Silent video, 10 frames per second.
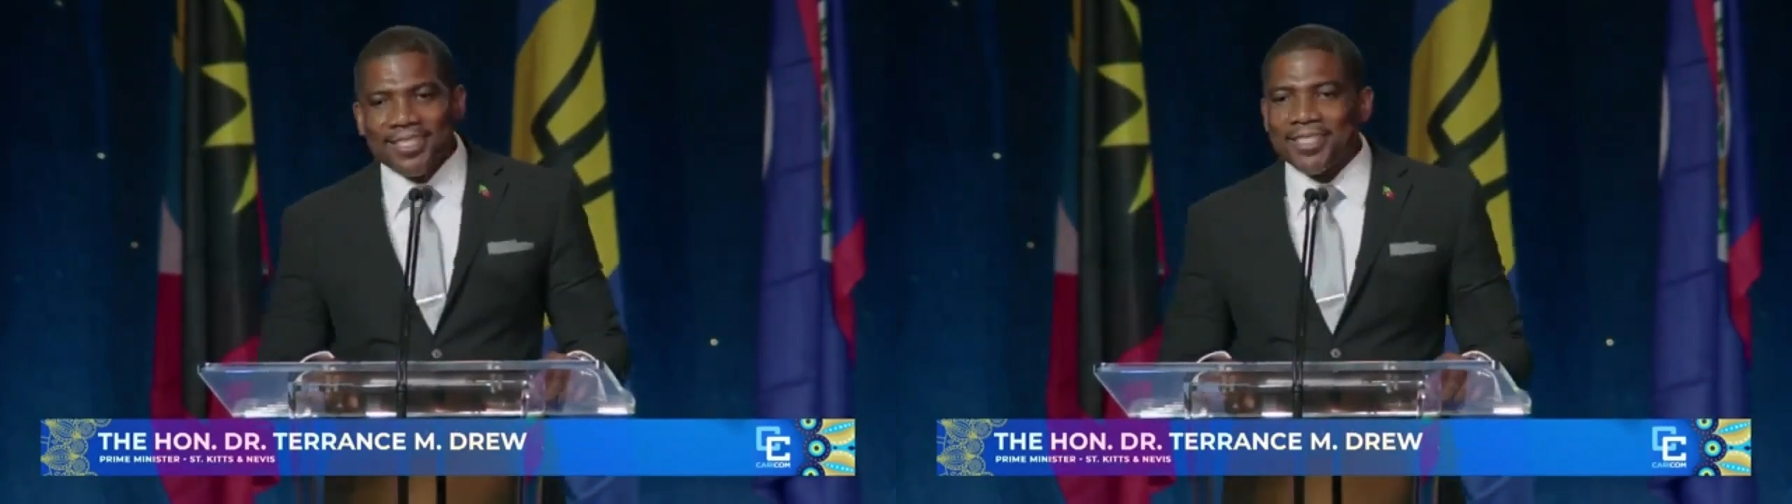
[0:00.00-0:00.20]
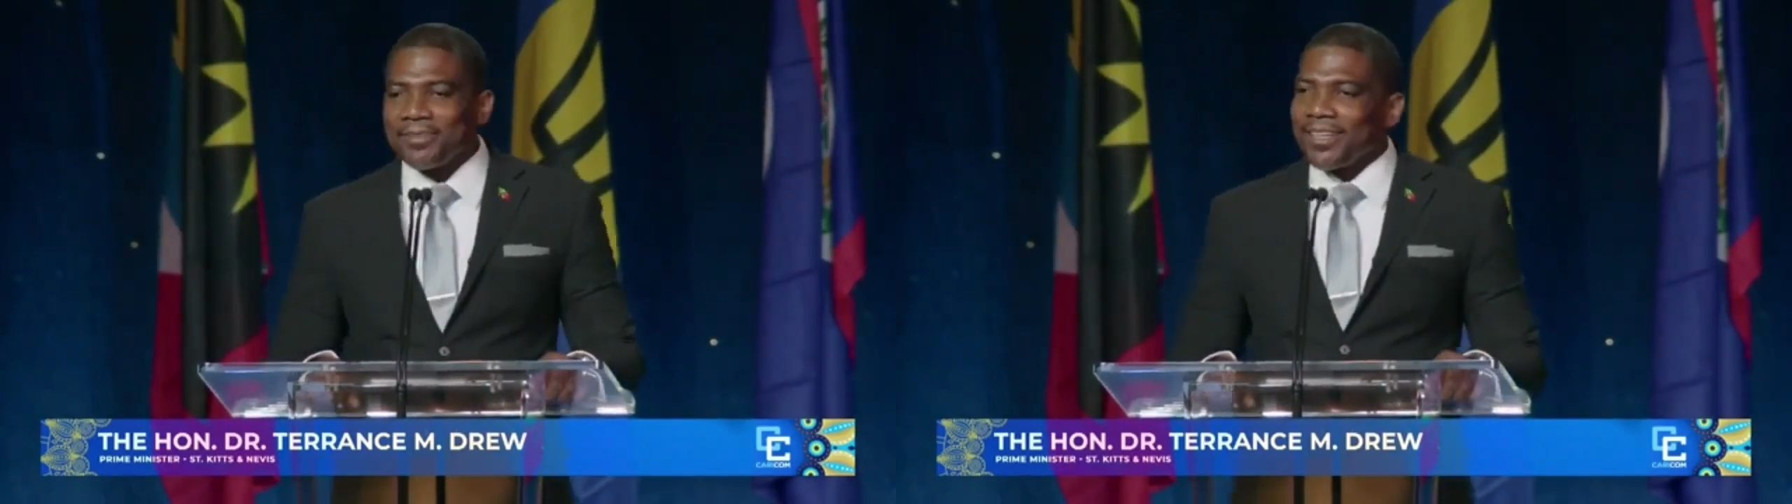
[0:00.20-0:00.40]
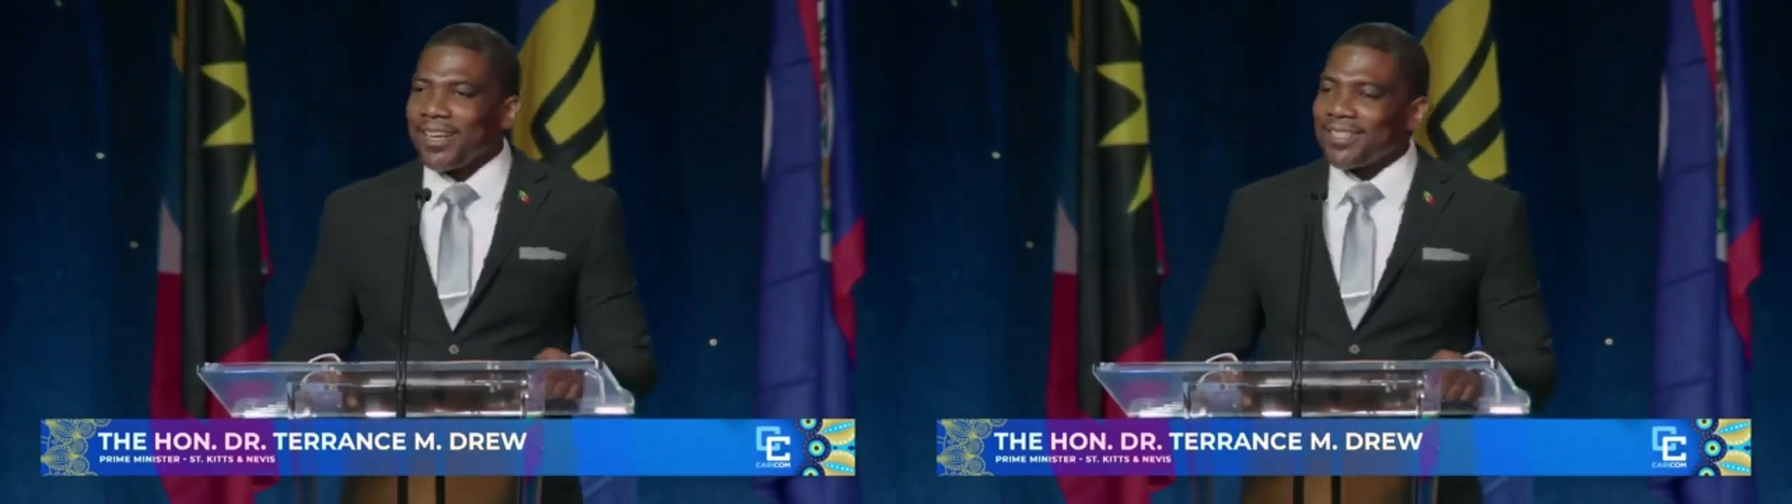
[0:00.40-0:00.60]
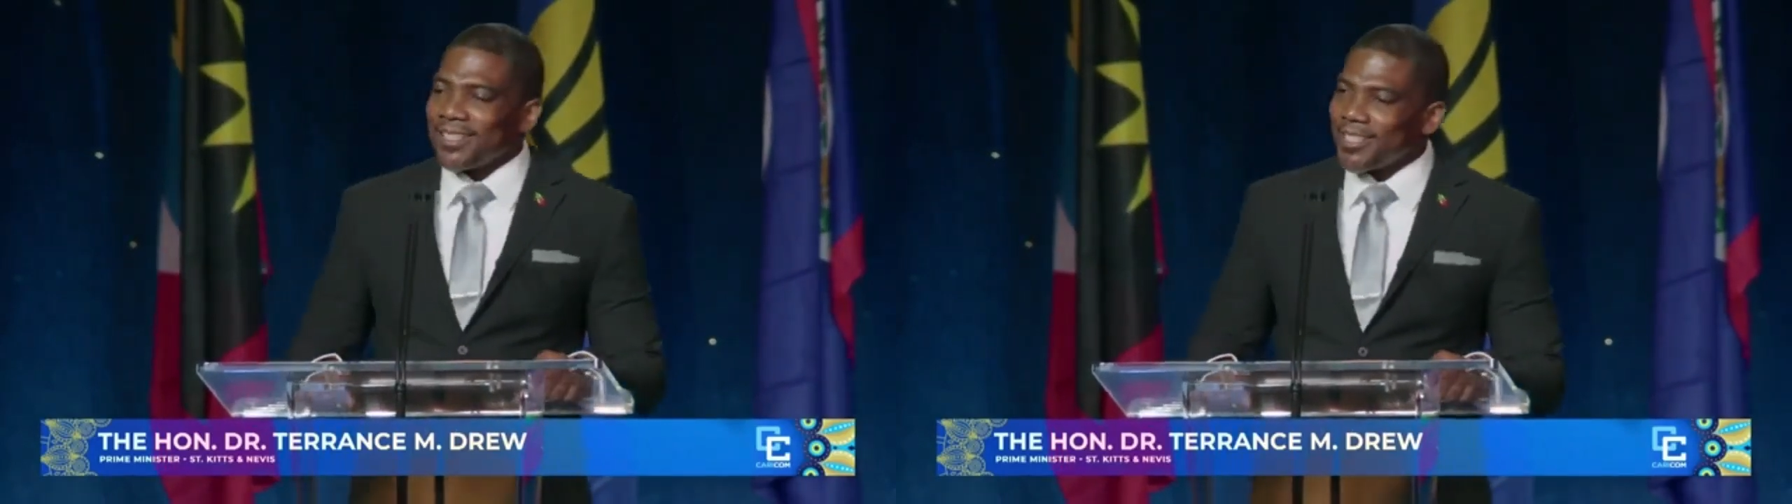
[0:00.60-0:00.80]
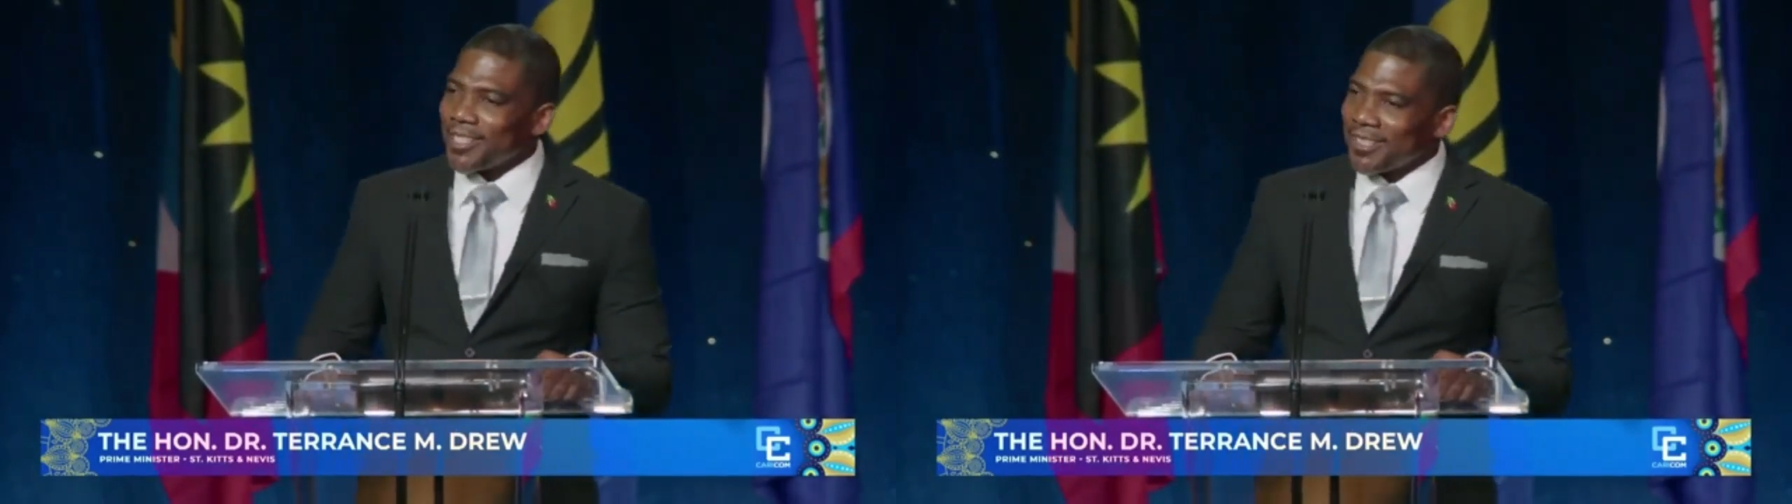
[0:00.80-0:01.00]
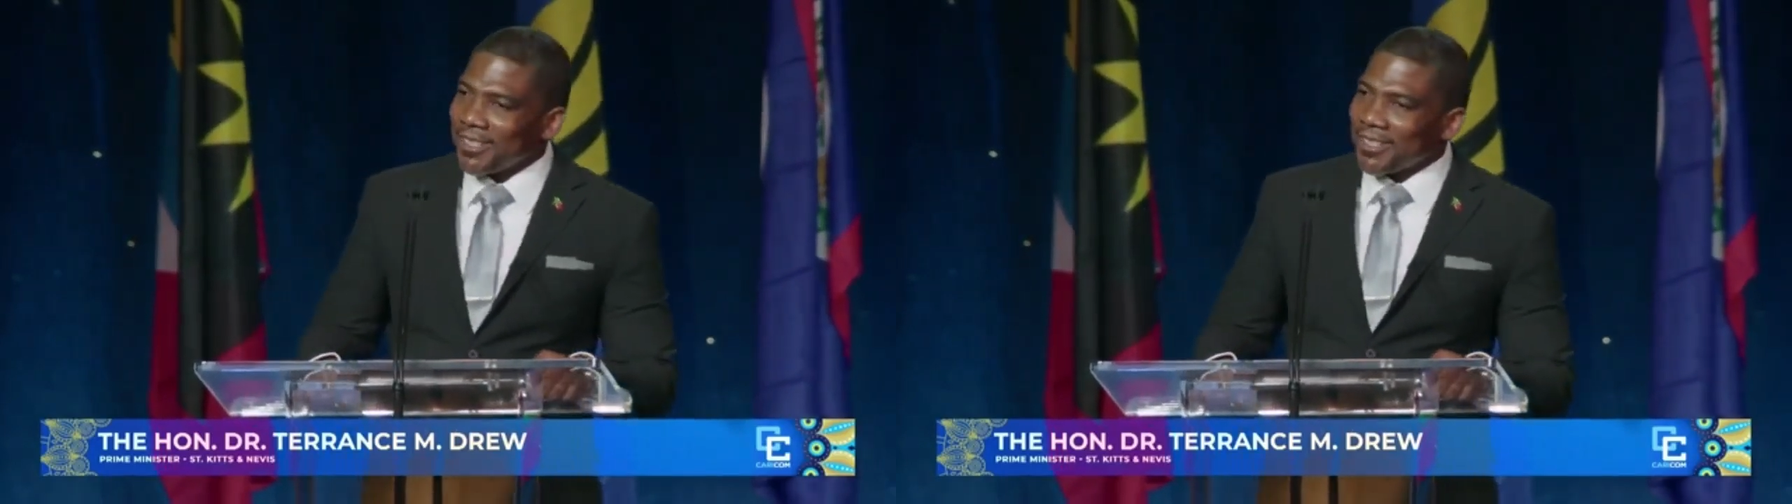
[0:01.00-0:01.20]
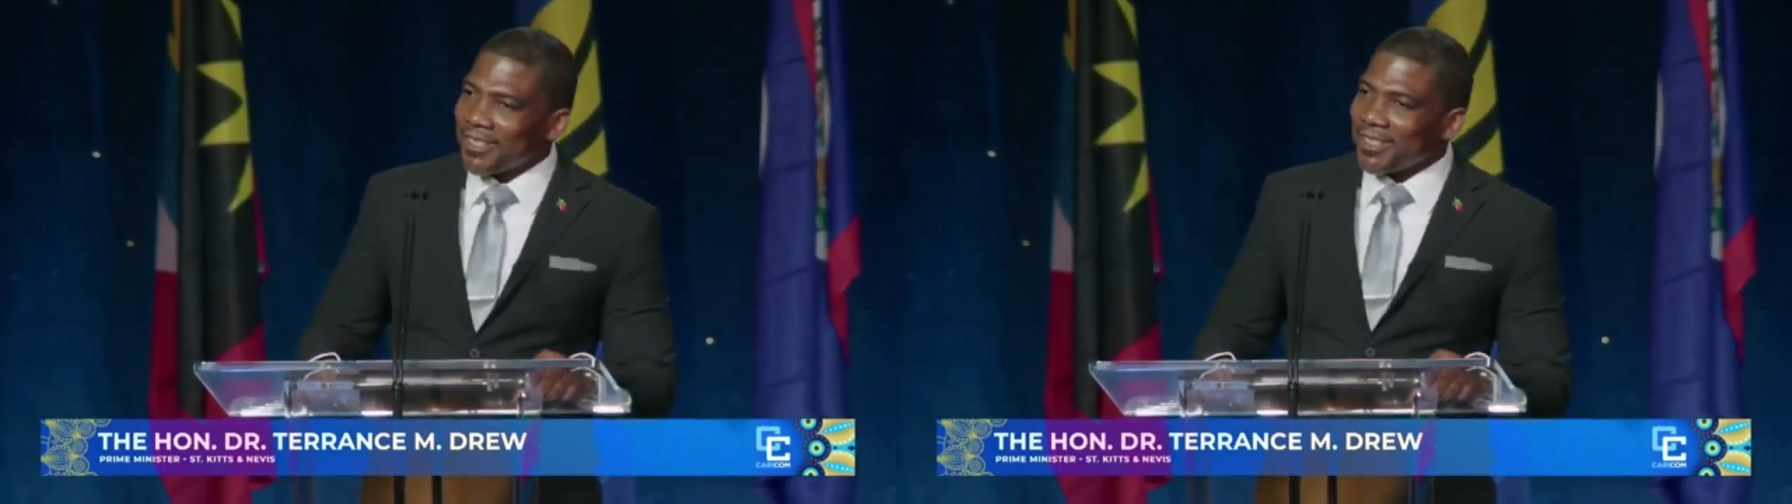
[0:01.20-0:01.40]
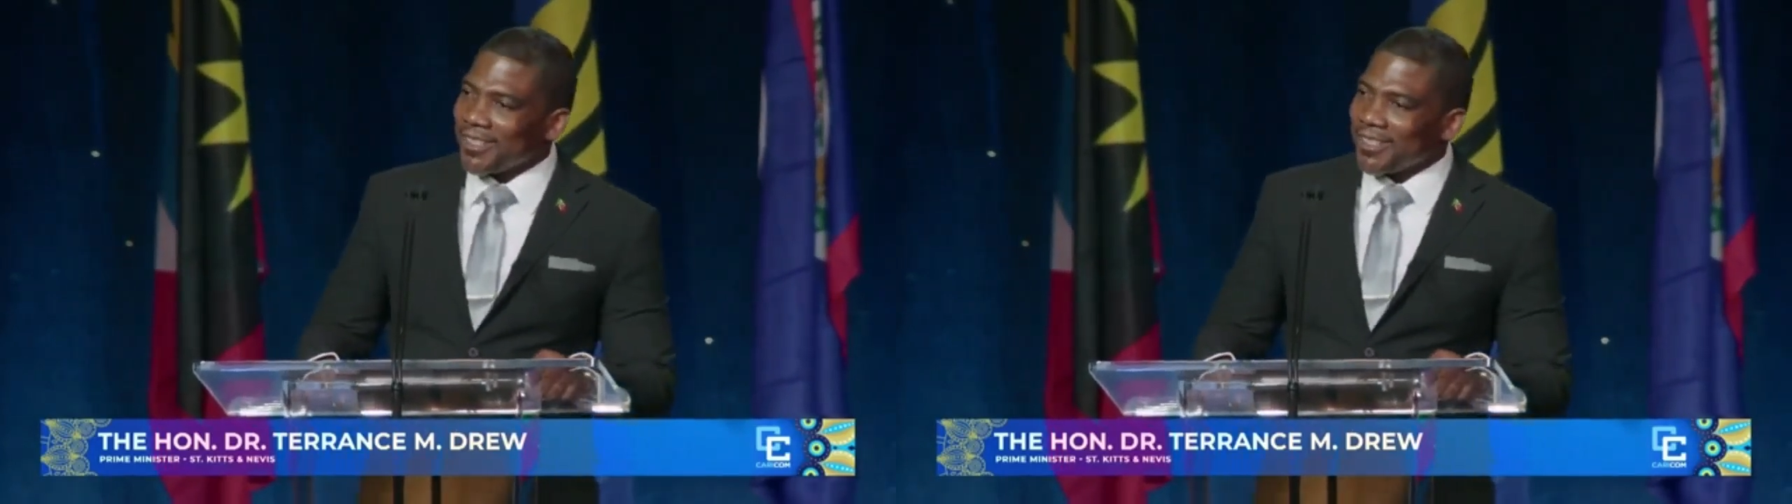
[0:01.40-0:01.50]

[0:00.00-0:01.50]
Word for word: a civilization